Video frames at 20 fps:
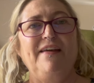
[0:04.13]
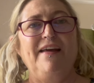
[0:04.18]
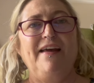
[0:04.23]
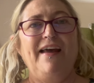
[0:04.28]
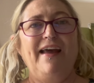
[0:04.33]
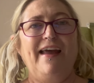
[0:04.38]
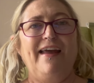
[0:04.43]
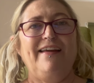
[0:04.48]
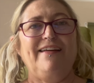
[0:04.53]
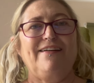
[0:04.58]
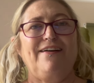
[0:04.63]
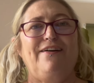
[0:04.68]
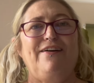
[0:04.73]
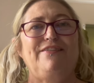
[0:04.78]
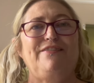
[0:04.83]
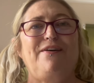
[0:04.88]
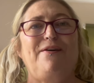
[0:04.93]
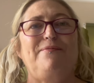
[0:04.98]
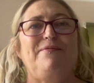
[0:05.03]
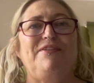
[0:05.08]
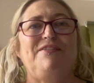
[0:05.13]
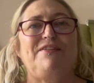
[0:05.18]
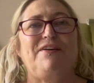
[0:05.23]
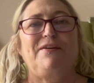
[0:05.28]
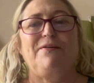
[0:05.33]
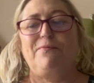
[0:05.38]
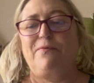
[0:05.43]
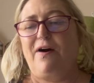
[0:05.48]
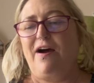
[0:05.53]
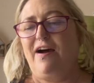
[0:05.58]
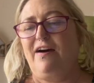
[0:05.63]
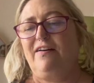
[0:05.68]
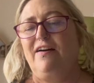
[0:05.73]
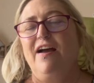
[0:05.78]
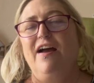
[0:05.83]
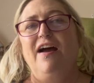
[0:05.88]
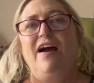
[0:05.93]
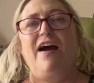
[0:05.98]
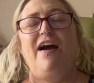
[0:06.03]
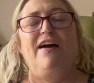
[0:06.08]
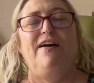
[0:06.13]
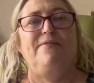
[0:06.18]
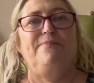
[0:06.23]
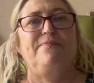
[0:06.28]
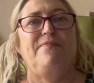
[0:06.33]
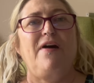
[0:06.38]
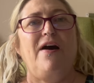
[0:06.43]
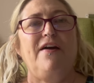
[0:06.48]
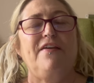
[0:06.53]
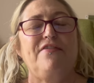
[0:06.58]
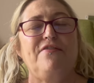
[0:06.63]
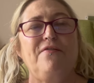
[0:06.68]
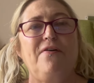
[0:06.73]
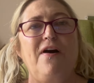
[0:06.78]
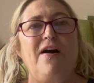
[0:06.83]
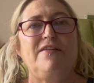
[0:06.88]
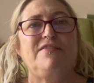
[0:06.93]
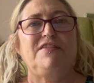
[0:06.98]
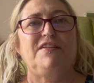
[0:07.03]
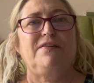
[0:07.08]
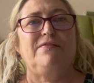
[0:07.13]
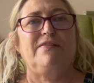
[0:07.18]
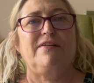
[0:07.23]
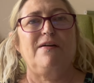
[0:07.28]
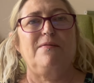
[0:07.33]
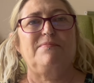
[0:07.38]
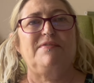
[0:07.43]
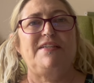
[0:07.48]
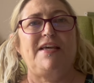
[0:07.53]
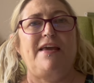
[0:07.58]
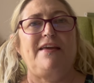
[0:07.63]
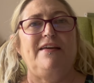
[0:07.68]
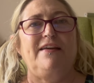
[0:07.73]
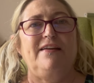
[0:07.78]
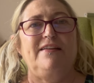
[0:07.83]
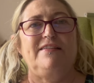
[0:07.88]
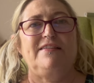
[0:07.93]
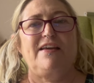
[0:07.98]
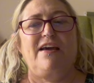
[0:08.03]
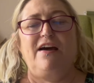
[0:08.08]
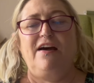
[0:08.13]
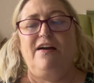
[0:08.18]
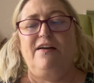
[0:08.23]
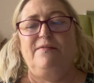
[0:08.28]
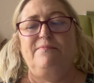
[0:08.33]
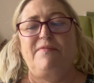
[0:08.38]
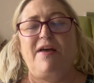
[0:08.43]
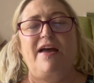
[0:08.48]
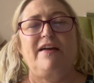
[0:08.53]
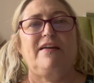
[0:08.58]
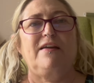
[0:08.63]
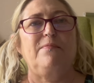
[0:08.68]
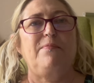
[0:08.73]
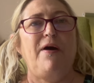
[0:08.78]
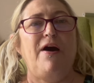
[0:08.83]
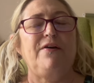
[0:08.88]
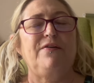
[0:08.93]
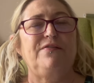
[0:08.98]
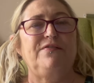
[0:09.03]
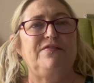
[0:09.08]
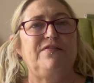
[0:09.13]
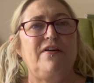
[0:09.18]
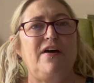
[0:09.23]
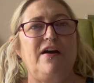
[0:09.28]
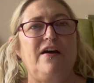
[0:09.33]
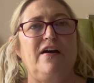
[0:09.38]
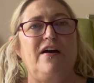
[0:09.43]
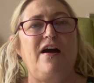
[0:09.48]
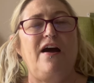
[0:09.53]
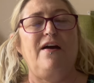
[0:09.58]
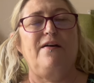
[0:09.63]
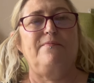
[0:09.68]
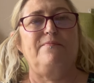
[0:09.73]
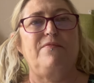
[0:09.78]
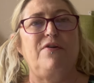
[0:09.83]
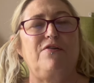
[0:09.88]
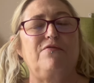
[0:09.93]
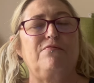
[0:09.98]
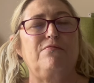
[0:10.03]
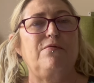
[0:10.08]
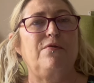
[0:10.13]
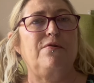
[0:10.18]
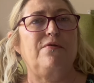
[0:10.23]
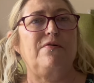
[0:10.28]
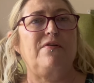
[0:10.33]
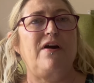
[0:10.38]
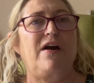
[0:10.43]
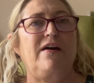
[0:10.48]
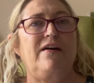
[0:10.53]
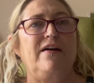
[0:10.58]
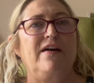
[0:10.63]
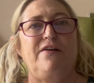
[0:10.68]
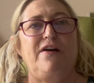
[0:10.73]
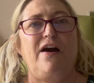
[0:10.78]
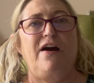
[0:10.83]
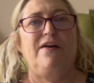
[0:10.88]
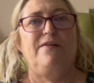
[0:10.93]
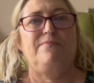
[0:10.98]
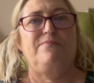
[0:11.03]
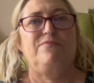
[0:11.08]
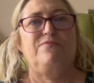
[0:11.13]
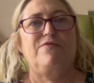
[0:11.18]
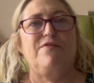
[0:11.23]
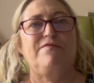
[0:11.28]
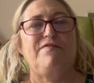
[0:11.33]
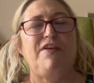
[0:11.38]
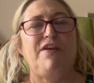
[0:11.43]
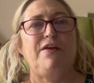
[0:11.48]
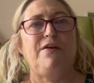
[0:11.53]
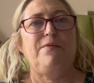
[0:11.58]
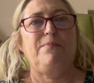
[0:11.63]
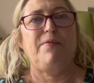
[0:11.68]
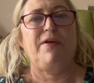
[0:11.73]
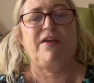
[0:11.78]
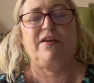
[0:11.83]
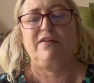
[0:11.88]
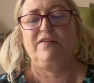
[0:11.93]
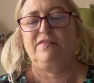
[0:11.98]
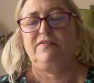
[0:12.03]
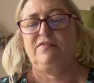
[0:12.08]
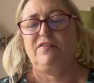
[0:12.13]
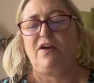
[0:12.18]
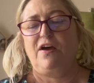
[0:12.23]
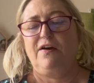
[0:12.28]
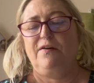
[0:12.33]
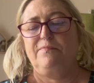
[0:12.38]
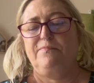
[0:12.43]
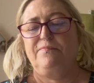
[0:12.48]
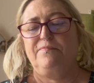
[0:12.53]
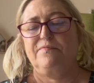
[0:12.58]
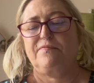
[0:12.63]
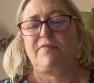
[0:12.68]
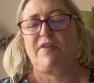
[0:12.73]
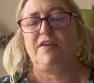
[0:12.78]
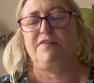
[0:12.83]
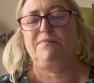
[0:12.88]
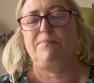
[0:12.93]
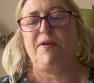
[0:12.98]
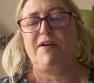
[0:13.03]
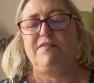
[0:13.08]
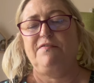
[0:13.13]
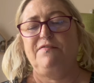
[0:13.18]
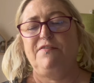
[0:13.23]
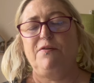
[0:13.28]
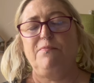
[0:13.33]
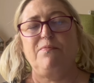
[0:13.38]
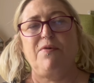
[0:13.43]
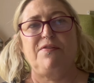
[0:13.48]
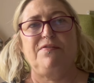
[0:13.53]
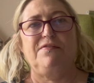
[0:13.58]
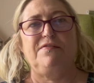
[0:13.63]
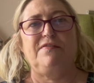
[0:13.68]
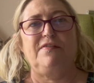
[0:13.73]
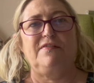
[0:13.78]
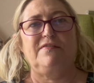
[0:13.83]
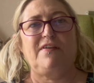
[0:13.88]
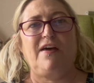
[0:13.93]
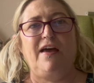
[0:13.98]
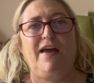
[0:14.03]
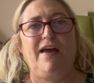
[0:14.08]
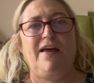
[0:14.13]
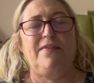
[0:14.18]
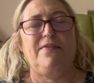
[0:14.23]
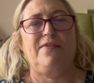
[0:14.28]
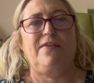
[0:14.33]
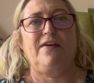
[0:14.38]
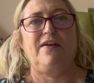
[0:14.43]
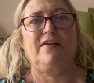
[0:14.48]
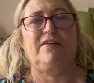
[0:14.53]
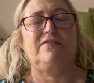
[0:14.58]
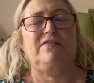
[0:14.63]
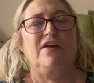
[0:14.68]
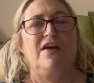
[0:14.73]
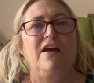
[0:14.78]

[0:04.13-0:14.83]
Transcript: Hey guys, hope you're doing well. I thought I'd do an updated Equiposa Aurora review because it's been a few months since I had this.